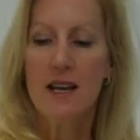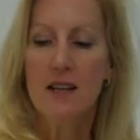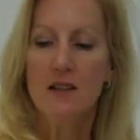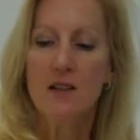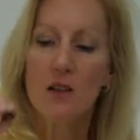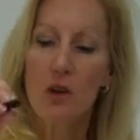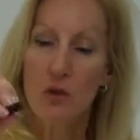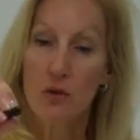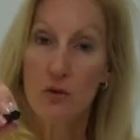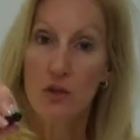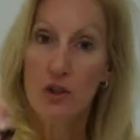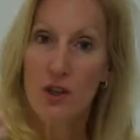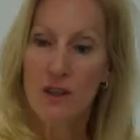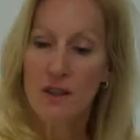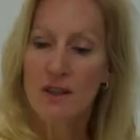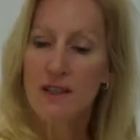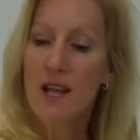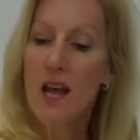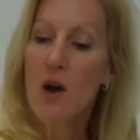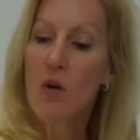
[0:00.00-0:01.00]
So
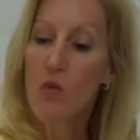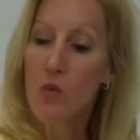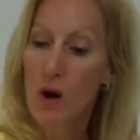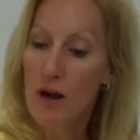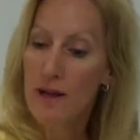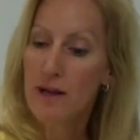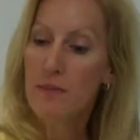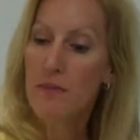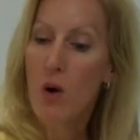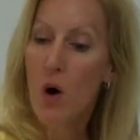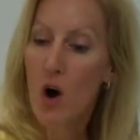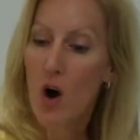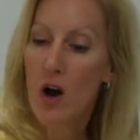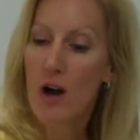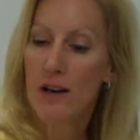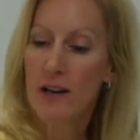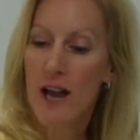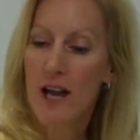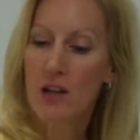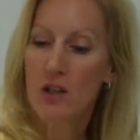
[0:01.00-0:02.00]
just that one
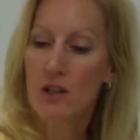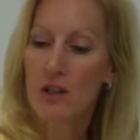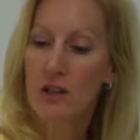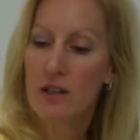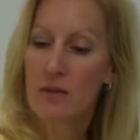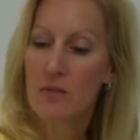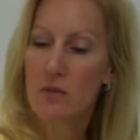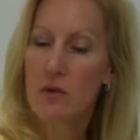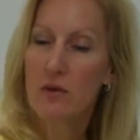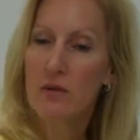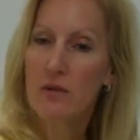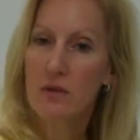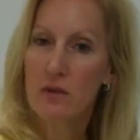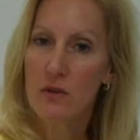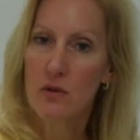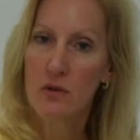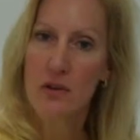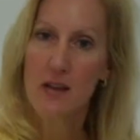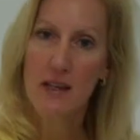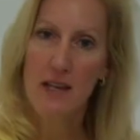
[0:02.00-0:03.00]
pawn actually moves
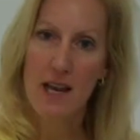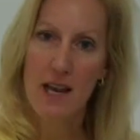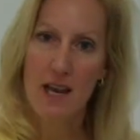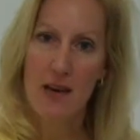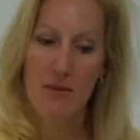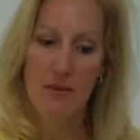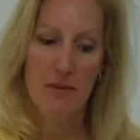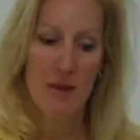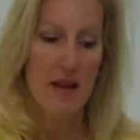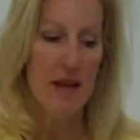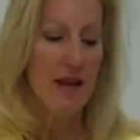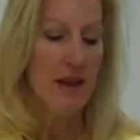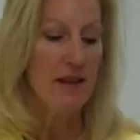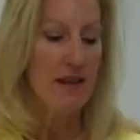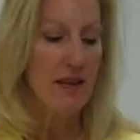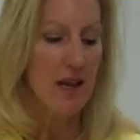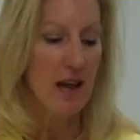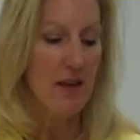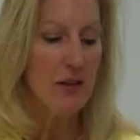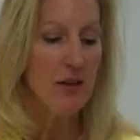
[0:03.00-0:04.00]
through the game.
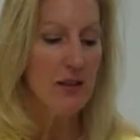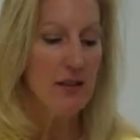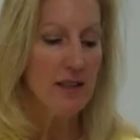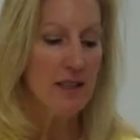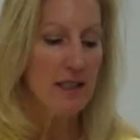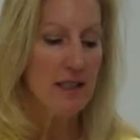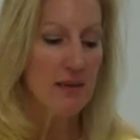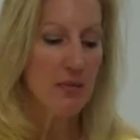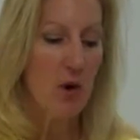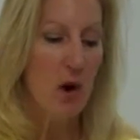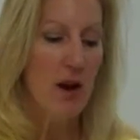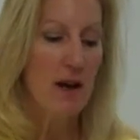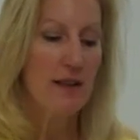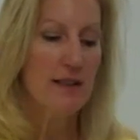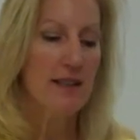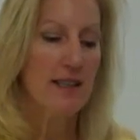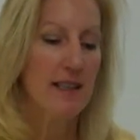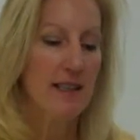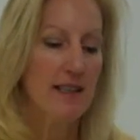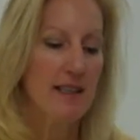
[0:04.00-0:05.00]
The other 6
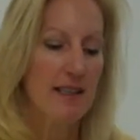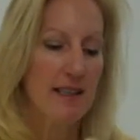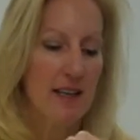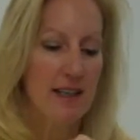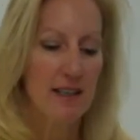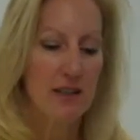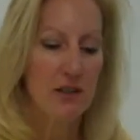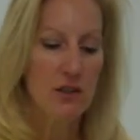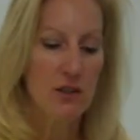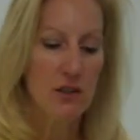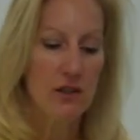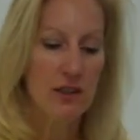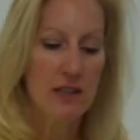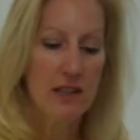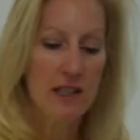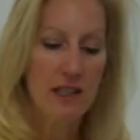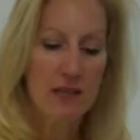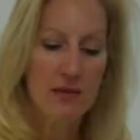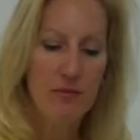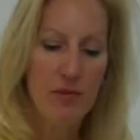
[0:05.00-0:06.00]
pawns get set into the
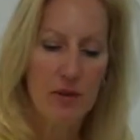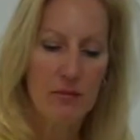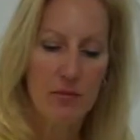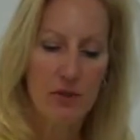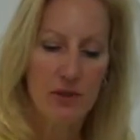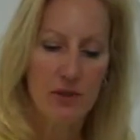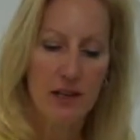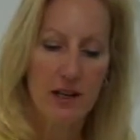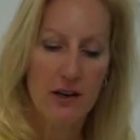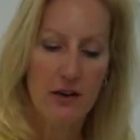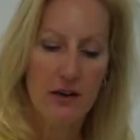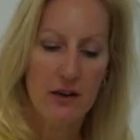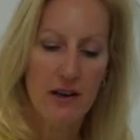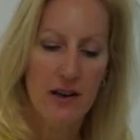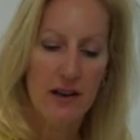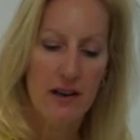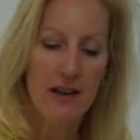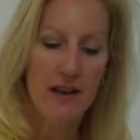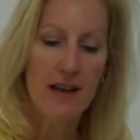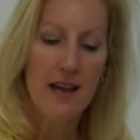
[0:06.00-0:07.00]
team members
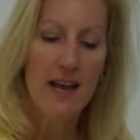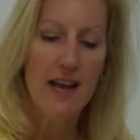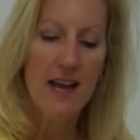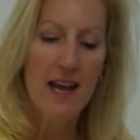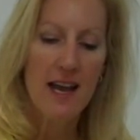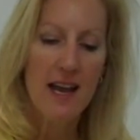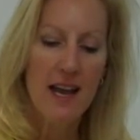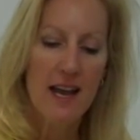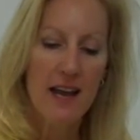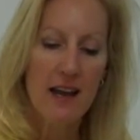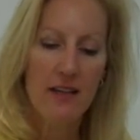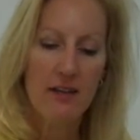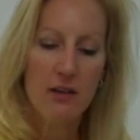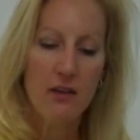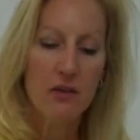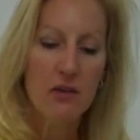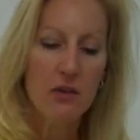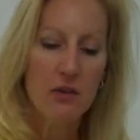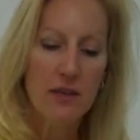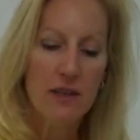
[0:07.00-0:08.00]
area, and
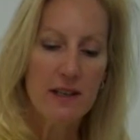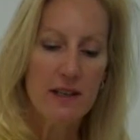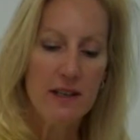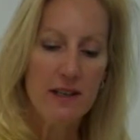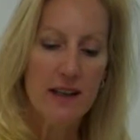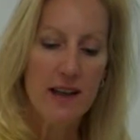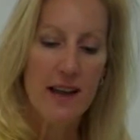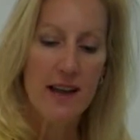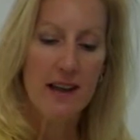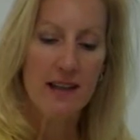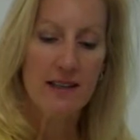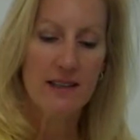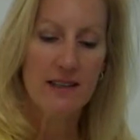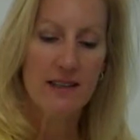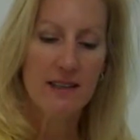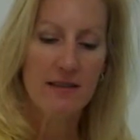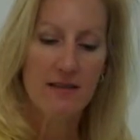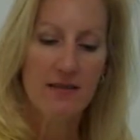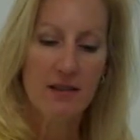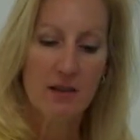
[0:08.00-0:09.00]
they're treated
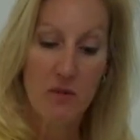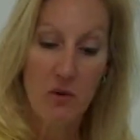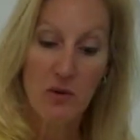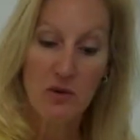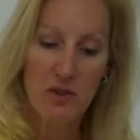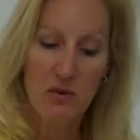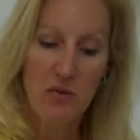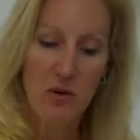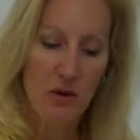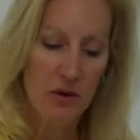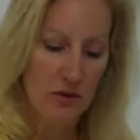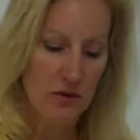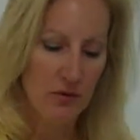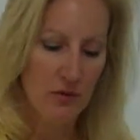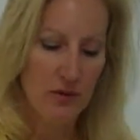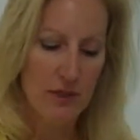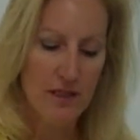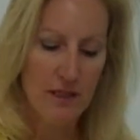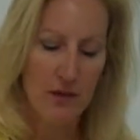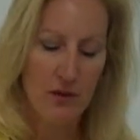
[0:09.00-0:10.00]
as the most important
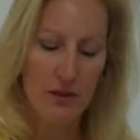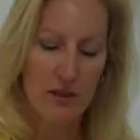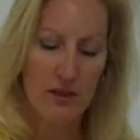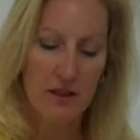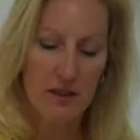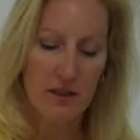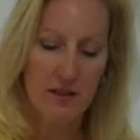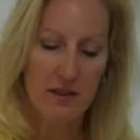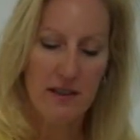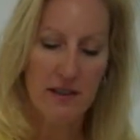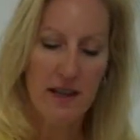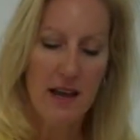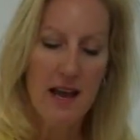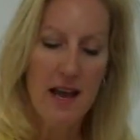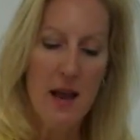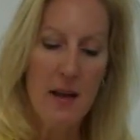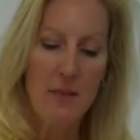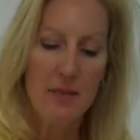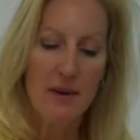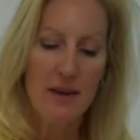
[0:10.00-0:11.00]
resources,
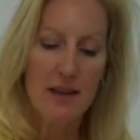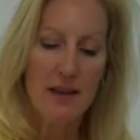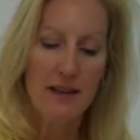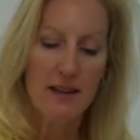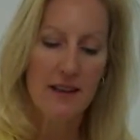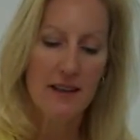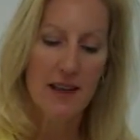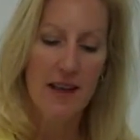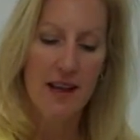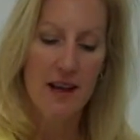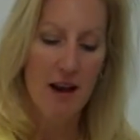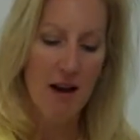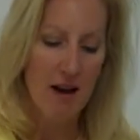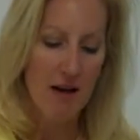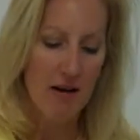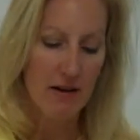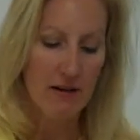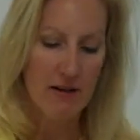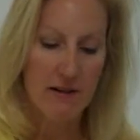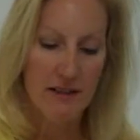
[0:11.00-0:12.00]
but they
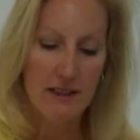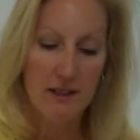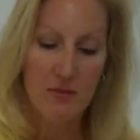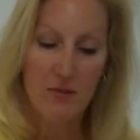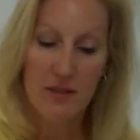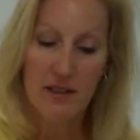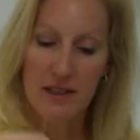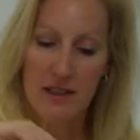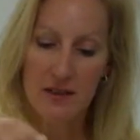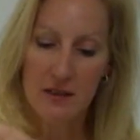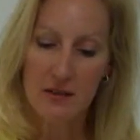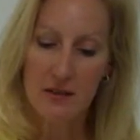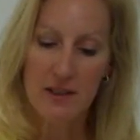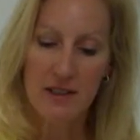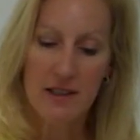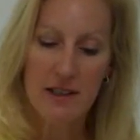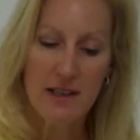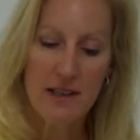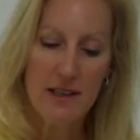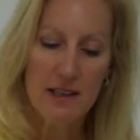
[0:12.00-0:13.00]
are simply either
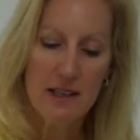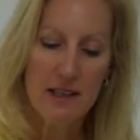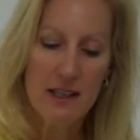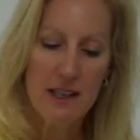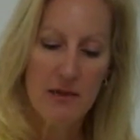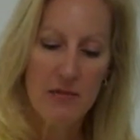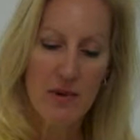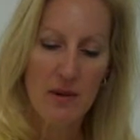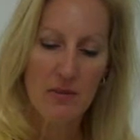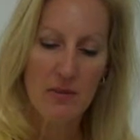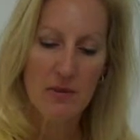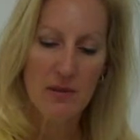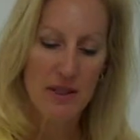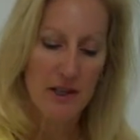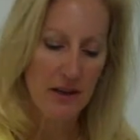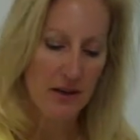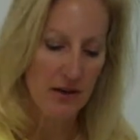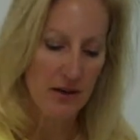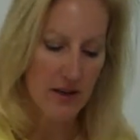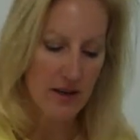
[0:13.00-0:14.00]
sitting in the team members
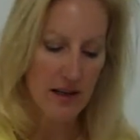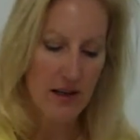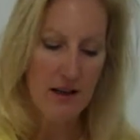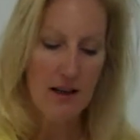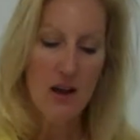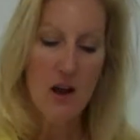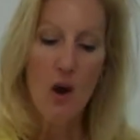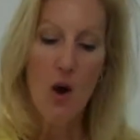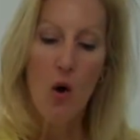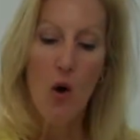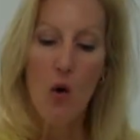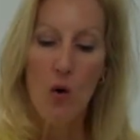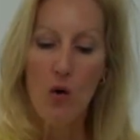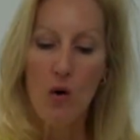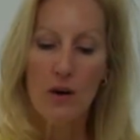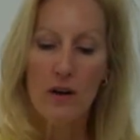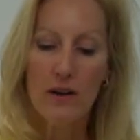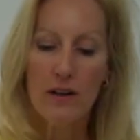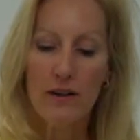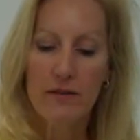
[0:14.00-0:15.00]
area,
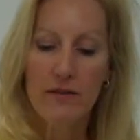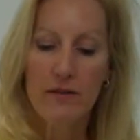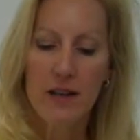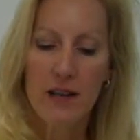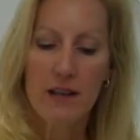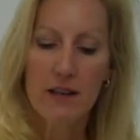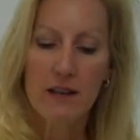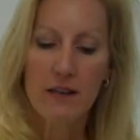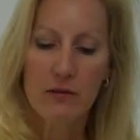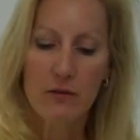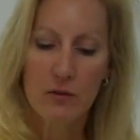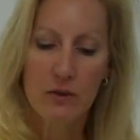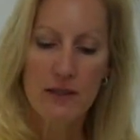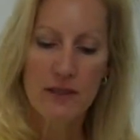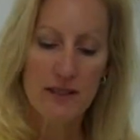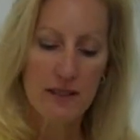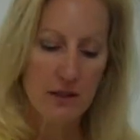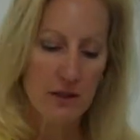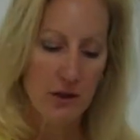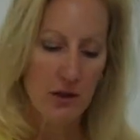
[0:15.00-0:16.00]
or if negative
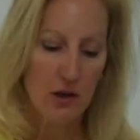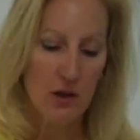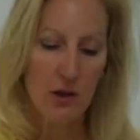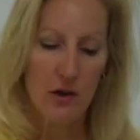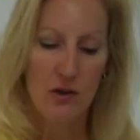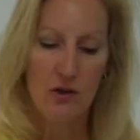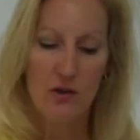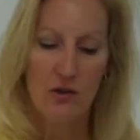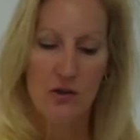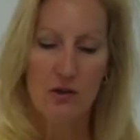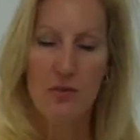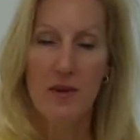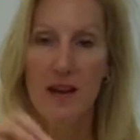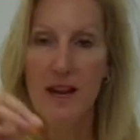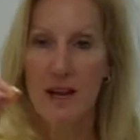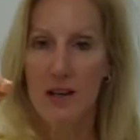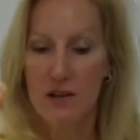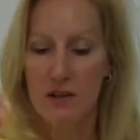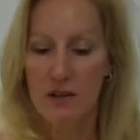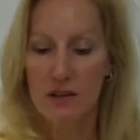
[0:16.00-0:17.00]
risks occur, you
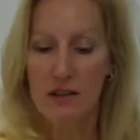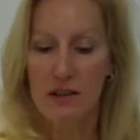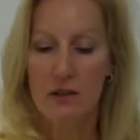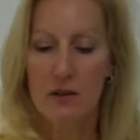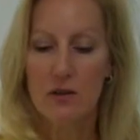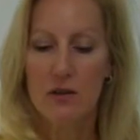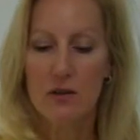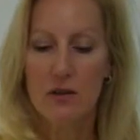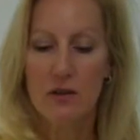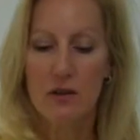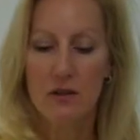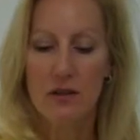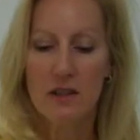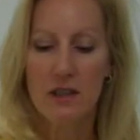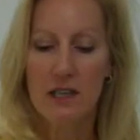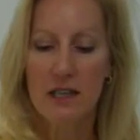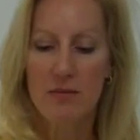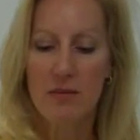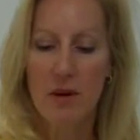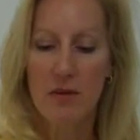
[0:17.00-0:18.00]
may actually lose those
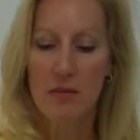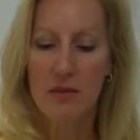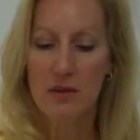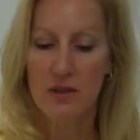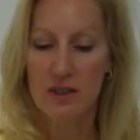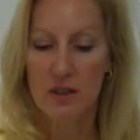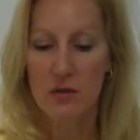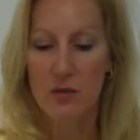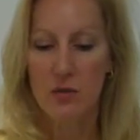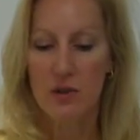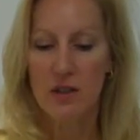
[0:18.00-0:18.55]
team members, in